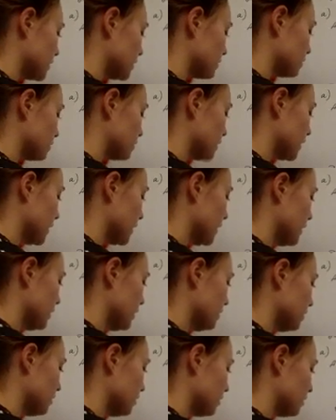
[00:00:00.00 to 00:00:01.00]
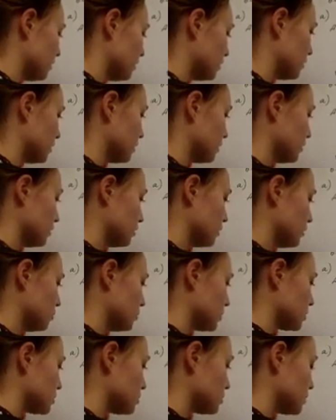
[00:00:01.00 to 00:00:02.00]
FA
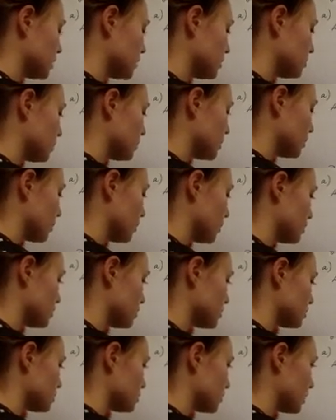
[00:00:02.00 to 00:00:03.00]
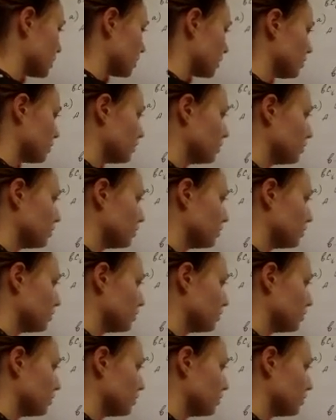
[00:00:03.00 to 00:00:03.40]
multiplied by minus 1